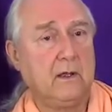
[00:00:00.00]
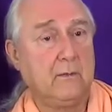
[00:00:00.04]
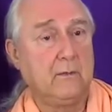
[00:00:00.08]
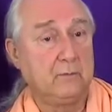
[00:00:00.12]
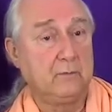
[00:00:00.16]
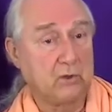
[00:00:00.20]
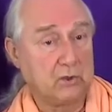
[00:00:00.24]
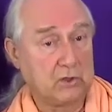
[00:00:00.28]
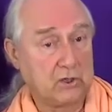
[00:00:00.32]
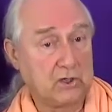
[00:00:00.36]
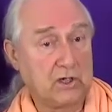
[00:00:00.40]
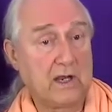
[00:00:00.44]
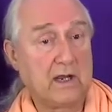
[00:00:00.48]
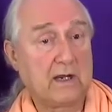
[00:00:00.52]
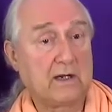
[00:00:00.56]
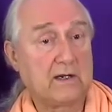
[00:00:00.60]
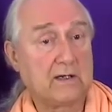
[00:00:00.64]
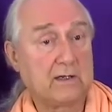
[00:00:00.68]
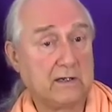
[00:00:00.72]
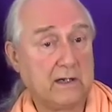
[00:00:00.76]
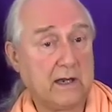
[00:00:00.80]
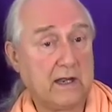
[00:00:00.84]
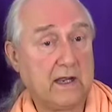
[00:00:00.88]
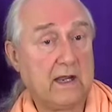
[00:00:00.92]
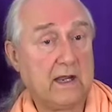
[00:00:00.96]
project
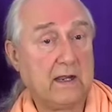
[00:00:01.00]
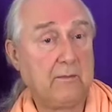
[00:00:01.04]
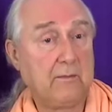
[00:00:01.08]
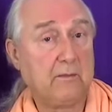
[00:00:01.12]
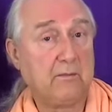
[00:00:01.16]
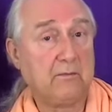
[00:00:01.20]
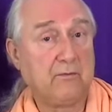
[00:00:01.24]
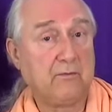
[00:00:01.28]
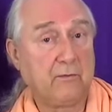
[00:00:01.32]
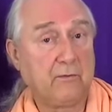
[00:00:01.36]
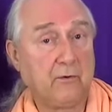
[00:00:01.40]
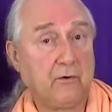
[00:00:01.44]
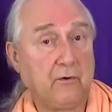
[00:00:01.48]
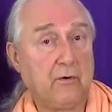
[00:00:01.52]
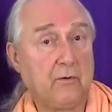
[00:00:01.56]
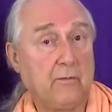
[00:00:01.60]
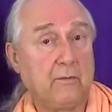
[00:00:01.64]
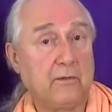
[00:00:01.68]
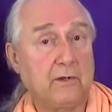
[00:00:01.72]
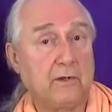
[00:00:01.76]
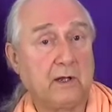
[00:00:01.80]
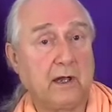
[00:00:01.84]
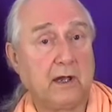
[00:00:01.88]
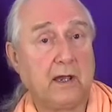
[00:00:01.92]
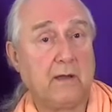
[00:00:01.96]
name, form,
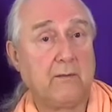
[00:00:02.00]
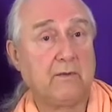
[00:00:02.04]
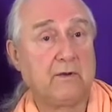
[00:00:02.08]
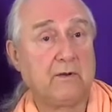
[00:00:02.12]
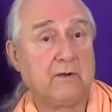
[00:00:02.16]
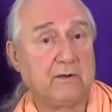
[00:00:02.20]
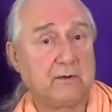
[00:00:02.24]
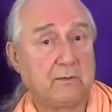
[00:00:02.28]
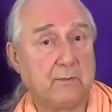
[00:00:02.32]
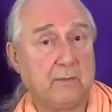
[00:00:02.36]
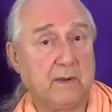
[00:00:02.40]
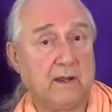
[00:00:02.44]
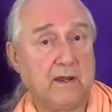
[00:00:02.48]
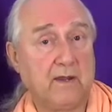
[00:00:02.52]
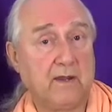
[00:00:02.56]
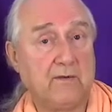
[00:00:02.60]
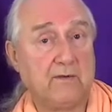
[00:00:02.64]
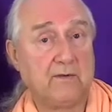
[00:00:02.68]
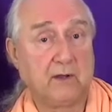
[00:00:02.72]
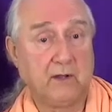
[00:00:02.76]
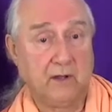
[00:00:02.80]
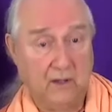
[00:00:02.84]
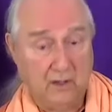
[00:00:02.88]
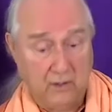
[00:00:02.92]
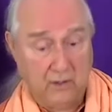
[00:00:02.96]
time, and space
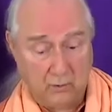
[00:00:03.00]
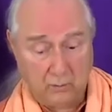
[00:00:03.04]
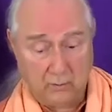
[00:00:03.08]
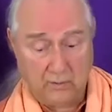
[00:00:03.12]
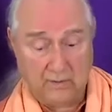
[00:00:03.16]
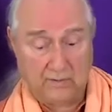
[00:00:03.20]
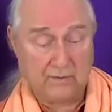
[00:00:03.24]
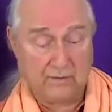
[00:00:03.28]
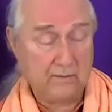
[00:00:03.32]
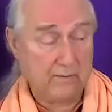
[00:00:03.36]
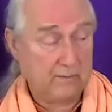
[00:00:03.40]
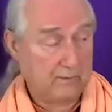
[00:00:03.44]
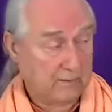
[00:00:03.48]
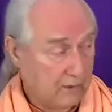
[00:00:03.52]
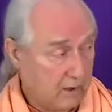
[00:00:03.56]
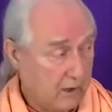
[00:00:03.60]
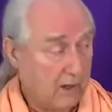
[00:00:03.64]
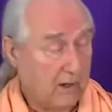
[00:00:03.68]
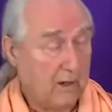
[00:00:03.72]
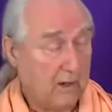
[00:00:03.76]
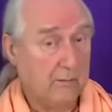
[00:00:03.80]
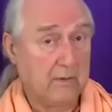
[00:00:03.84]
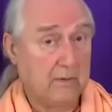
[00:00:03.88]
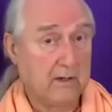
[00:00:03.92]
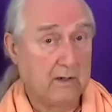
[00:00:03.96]
with
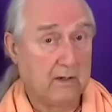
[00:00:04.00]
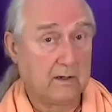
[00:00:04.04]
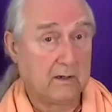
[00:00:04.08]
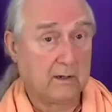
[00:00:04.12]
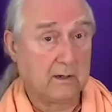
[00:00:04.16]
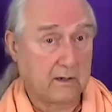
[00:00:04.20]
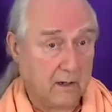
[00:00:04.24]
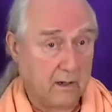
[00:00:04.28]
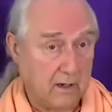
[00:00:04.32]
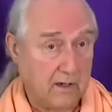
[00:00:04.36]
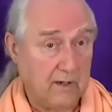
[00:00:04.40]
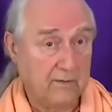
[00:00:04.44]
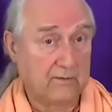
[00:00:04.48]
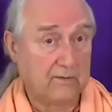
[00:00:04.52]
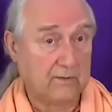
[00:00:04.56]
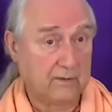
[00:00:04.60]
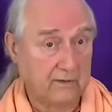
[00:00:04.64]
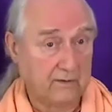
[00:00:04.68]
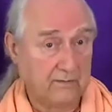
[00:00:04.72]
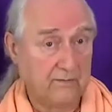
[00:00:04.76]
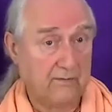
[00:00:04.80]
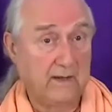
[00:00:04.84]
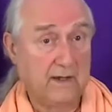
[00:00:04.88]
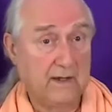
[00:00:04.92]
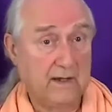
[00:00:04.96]
karma, cause and
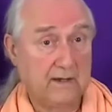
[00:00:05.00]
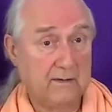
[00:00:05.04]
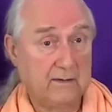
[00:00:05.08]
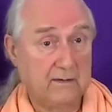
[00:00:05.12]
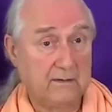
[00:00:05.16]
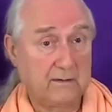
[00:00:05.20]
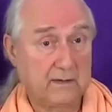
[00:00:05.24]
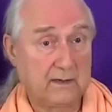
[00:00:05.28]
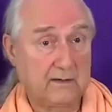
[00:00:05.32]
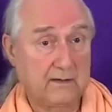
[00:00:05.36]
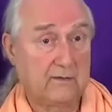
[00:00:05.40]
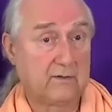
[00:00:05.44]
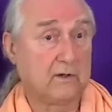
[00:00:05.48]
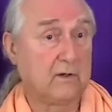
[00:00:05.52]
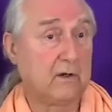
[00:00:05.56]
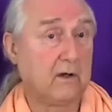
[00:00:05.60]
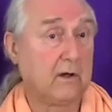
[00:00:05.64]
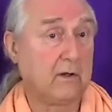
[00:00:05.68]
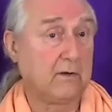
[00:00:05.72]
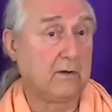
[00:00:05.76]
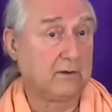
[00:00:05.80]
effect, that's called